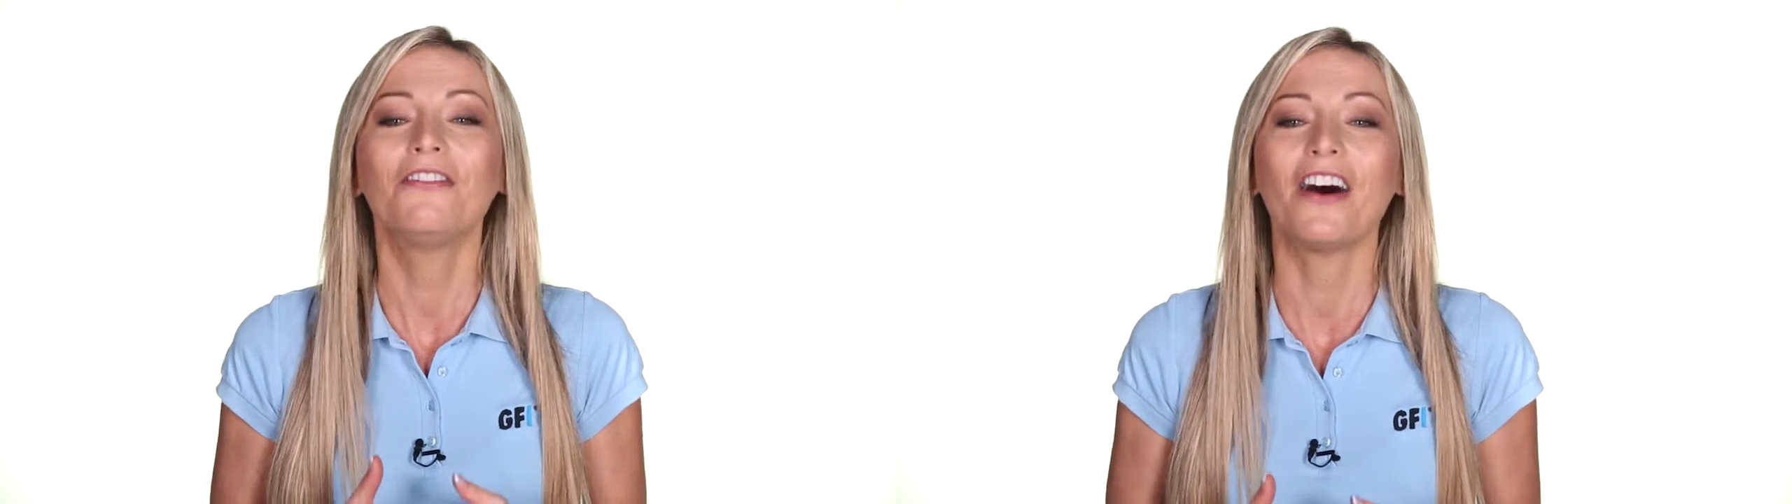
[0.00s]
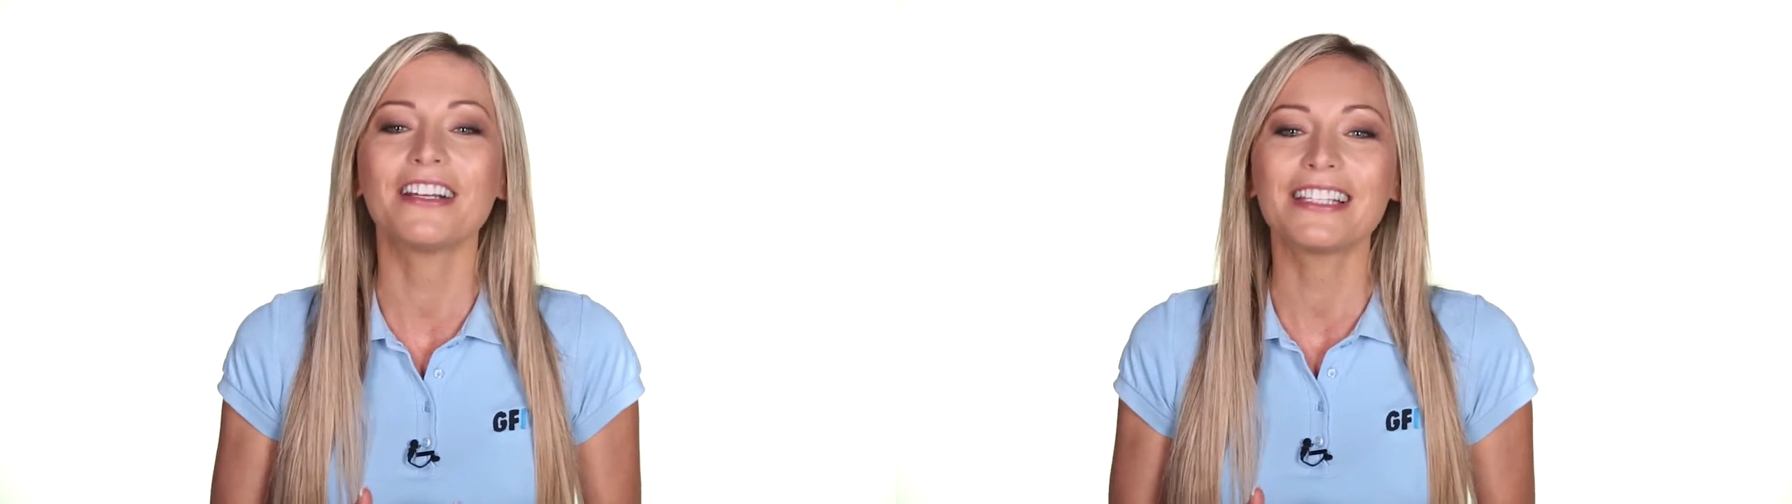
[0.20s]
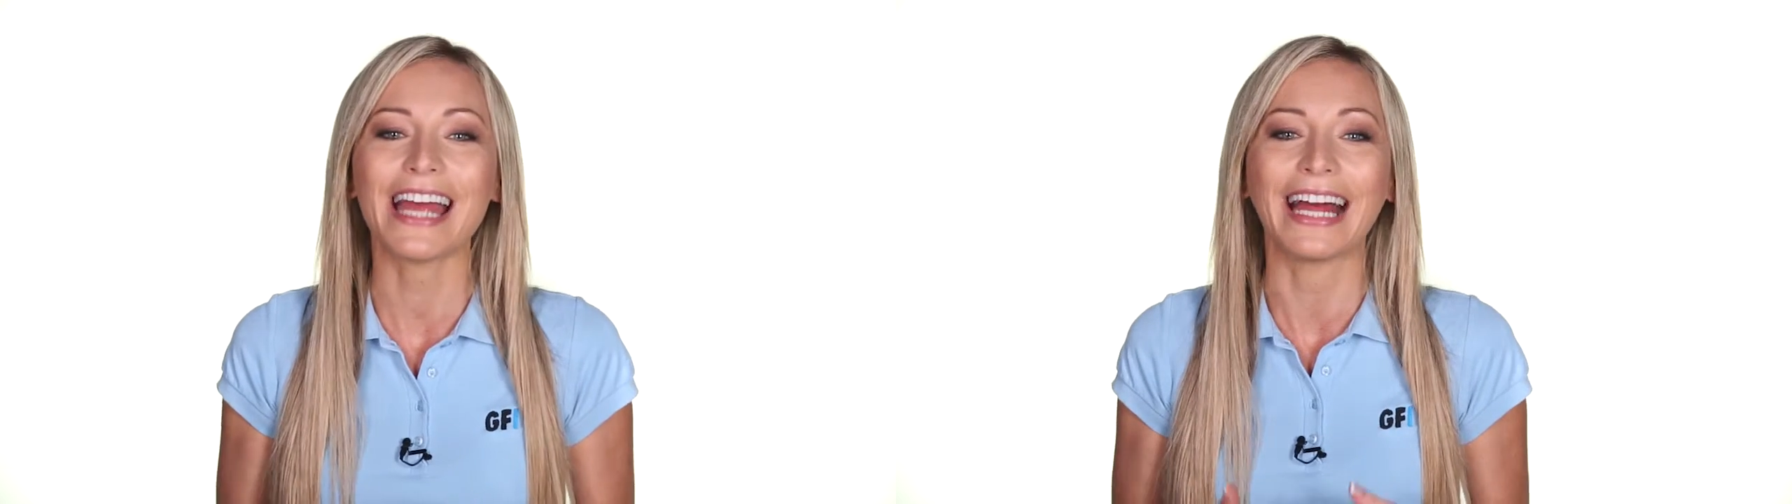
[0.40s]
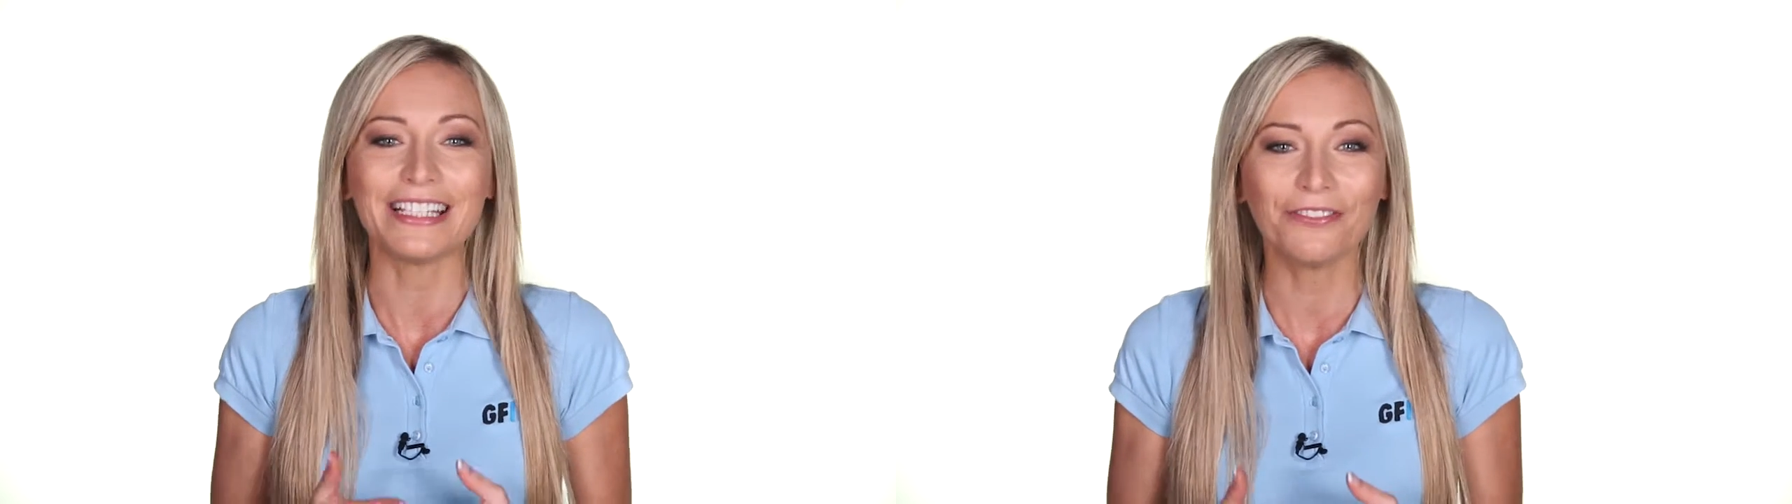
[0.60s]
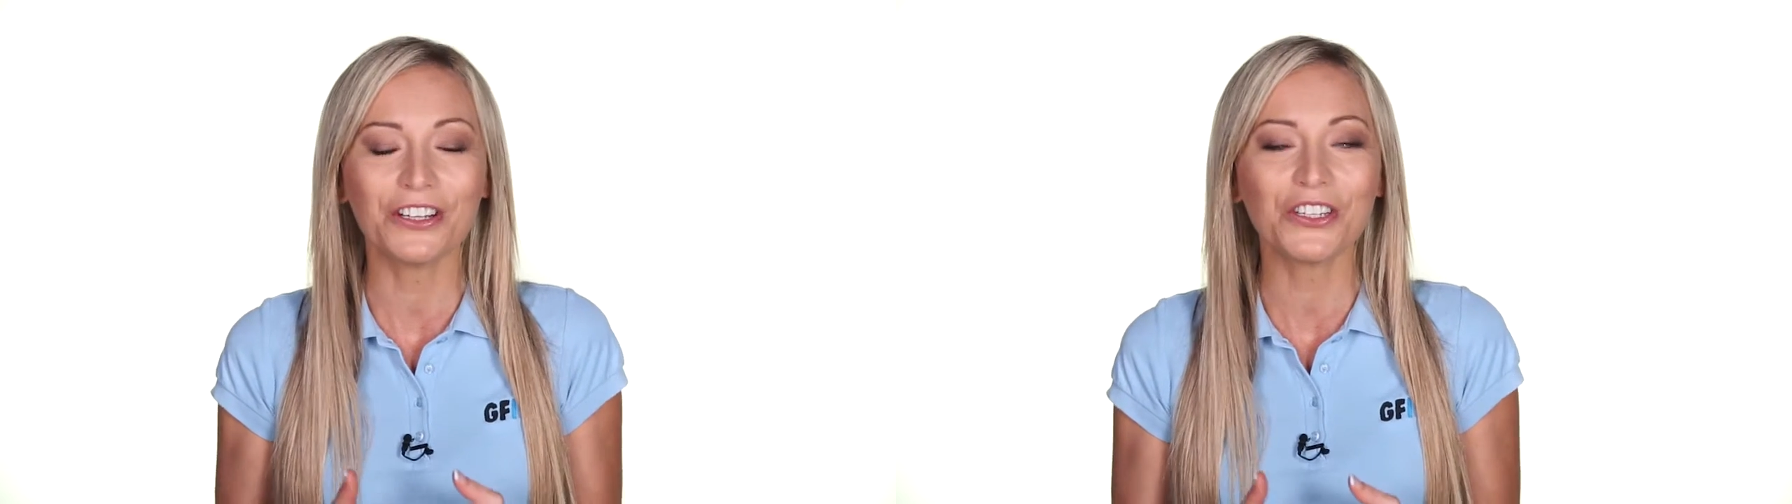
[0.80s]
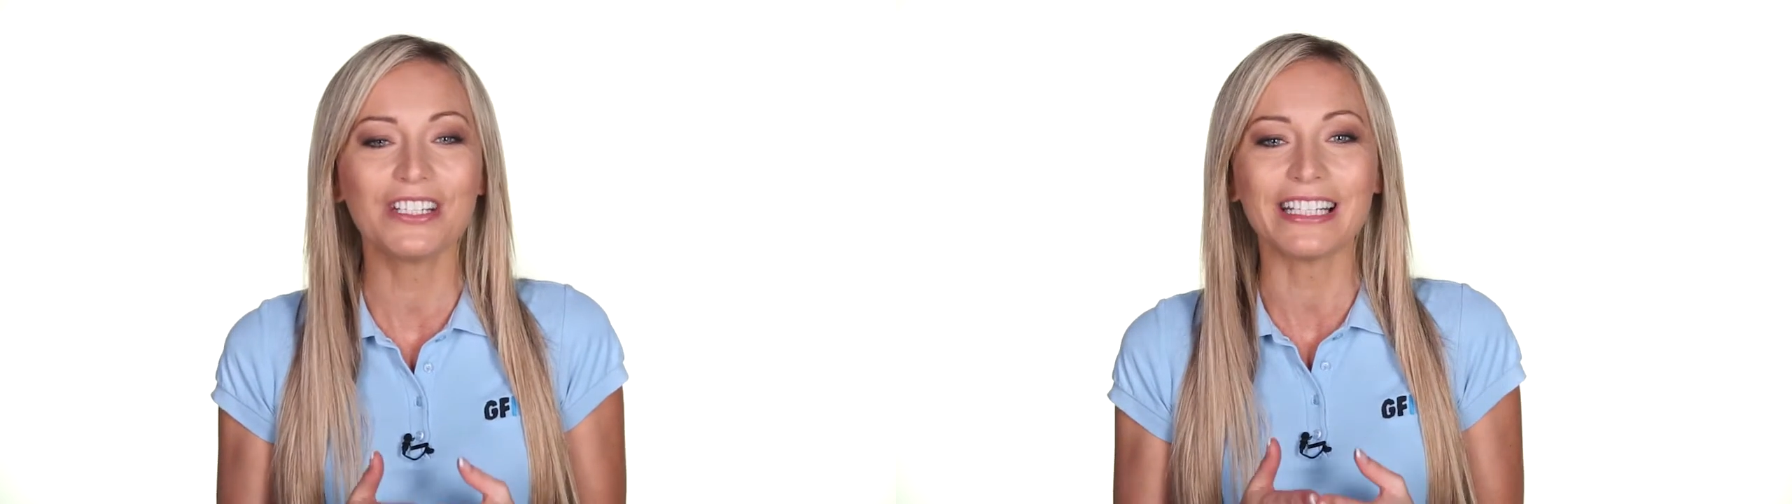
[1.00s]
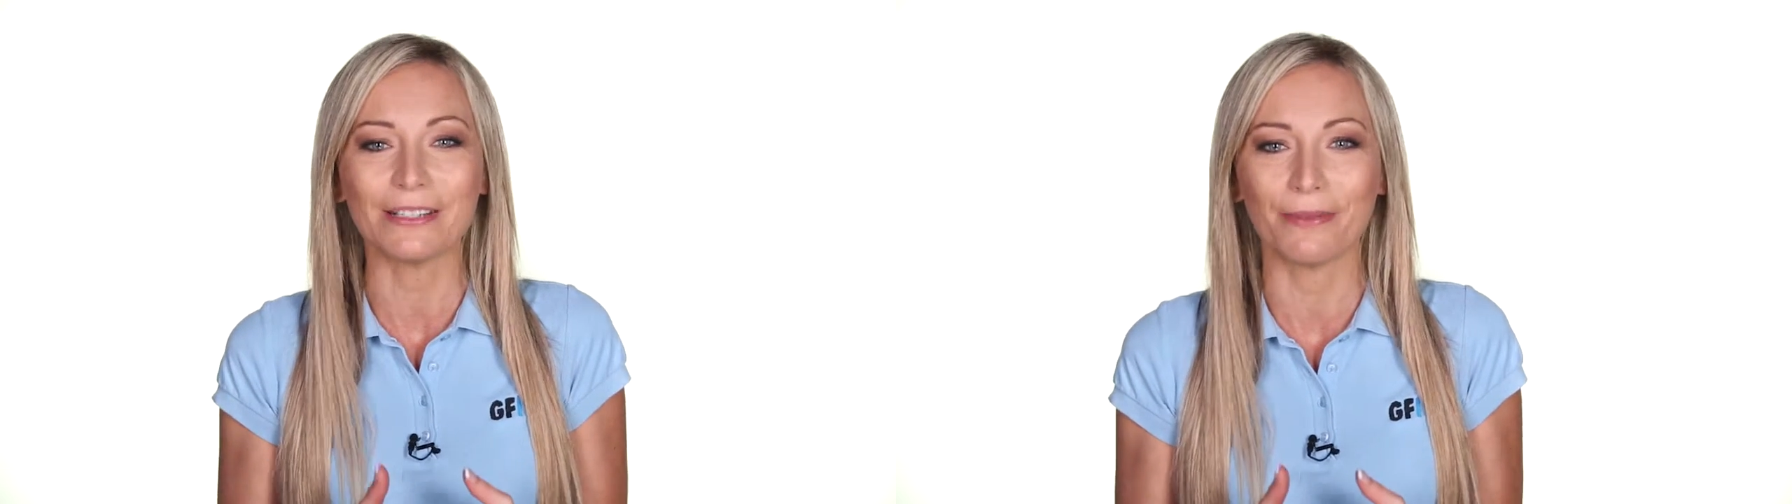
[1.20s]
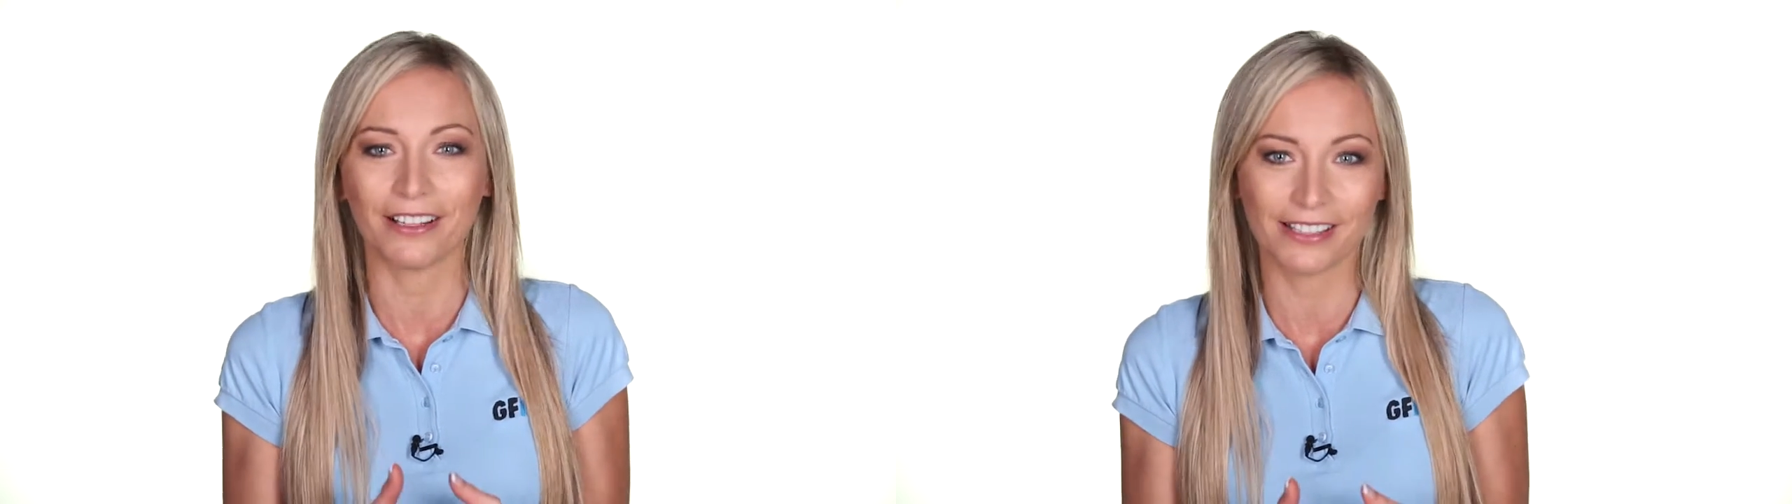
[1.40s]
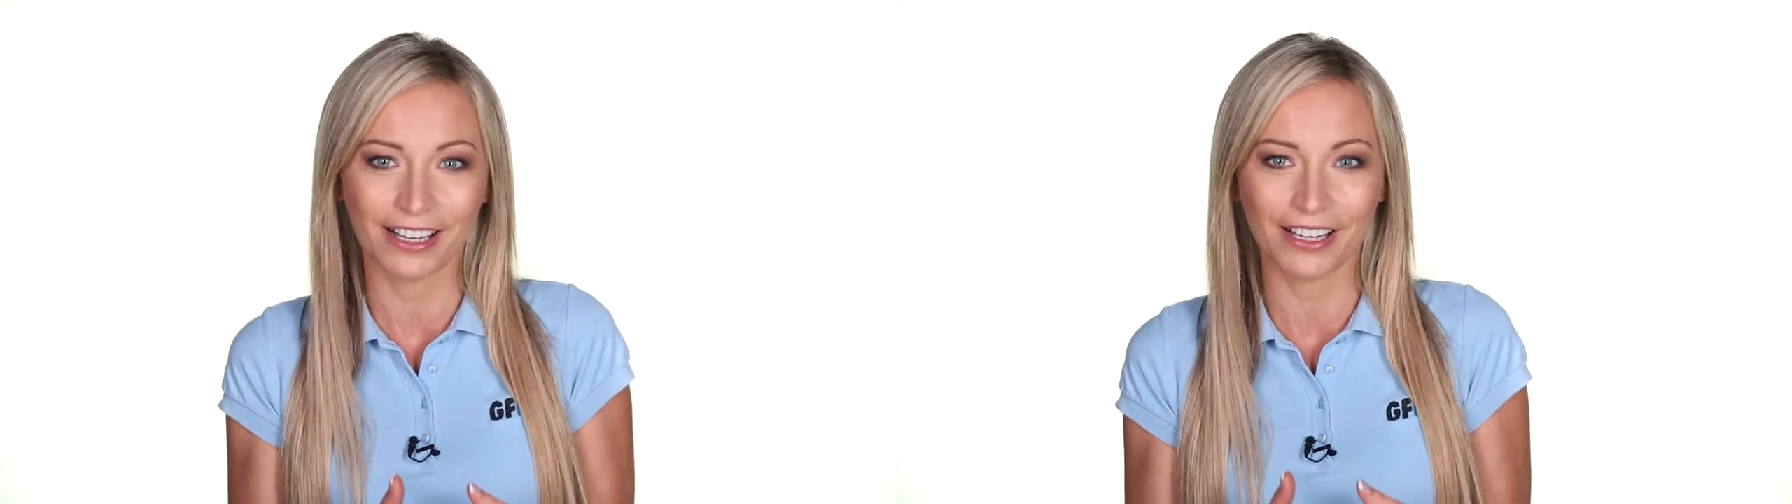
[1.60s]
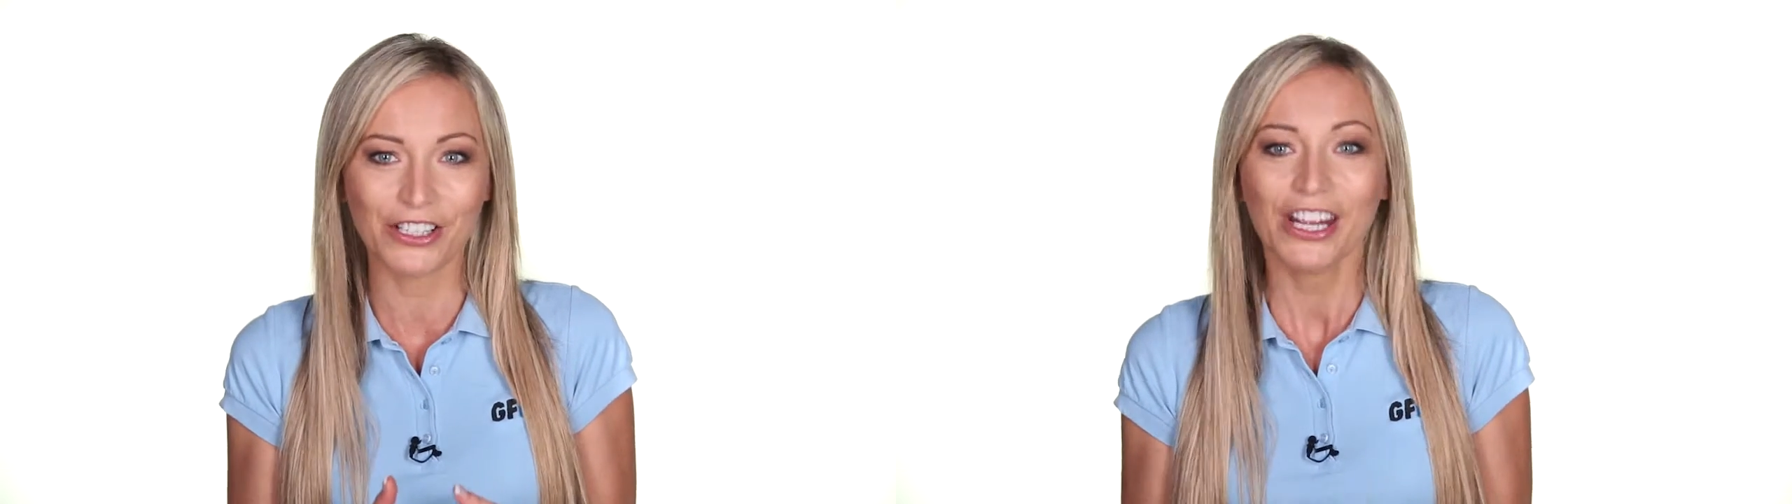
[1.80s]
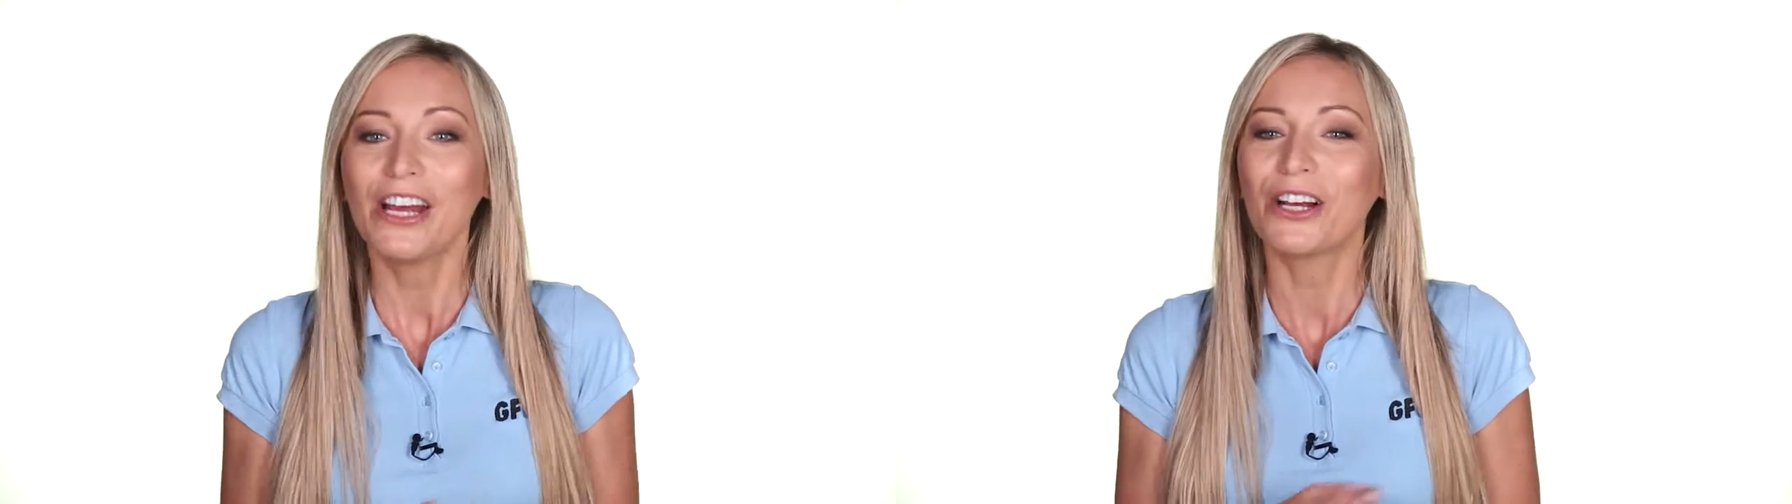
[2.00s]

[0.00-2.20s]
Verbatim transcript: fast and efficient email search